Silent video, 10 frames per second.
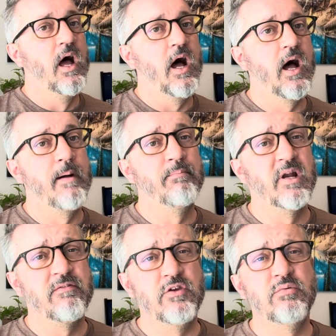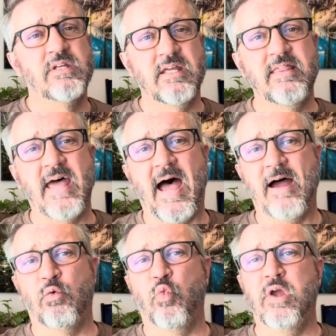But if you did
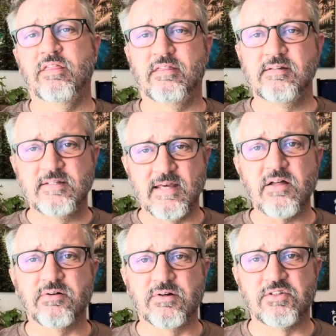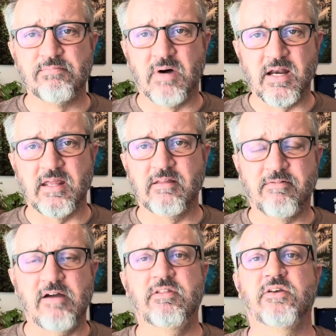that with the seller's money, the
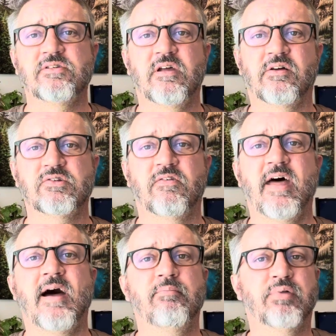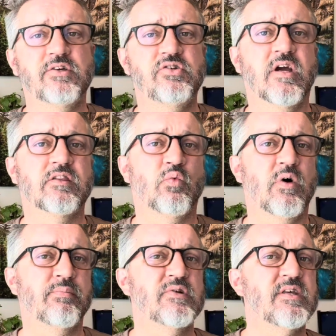$5,000 of that, plus you got the
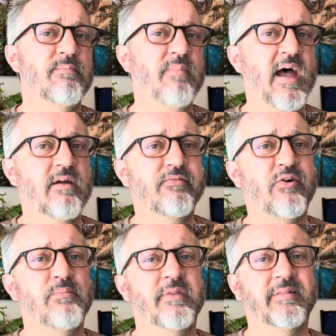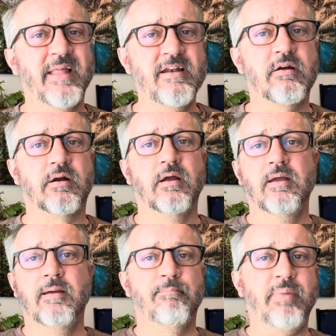1% back from the lender,
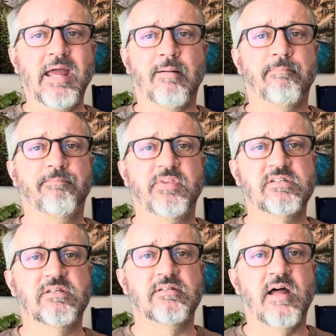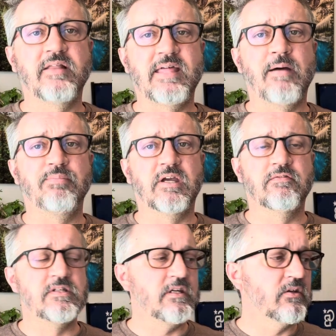bam, this is not that big
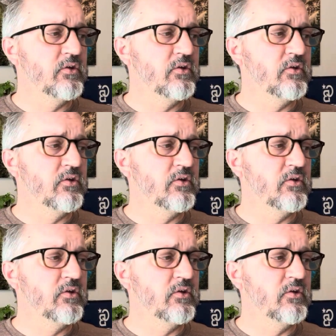of a deal.